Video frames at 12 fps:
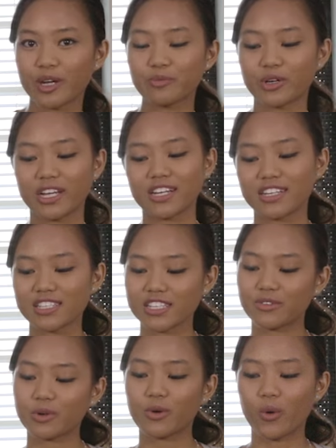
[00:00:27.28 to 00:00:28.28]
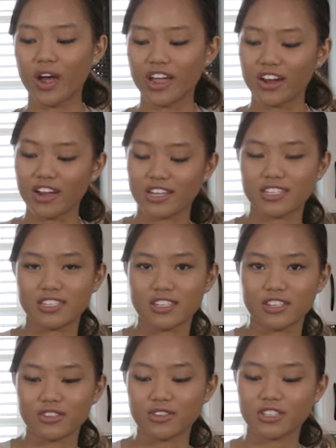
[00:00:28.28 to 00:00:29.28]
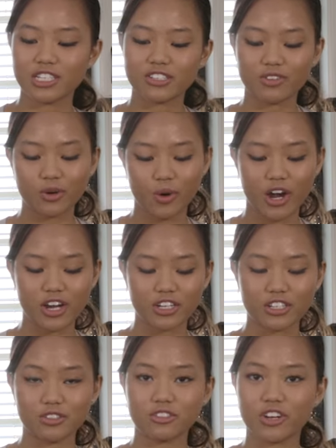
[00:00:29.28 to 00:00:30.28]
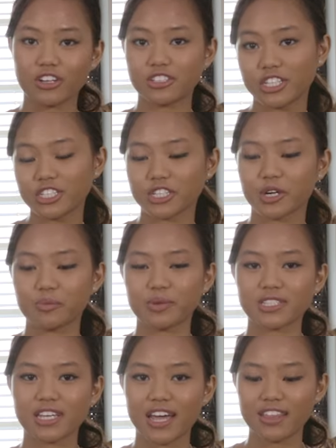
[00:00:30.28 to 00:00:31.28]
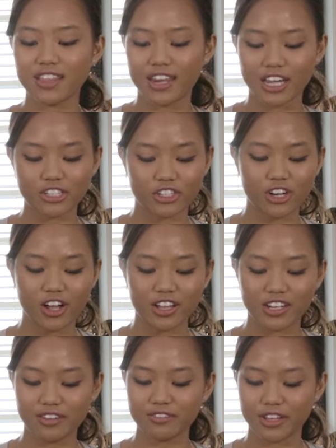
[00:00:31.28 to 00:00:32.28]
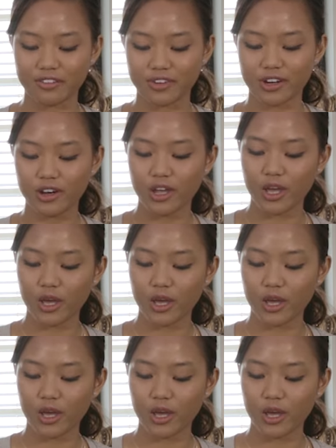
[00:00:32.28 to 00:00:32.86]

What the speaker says: bread pudding doesn't require to use ground ginger, but to add that extra holiday flavor,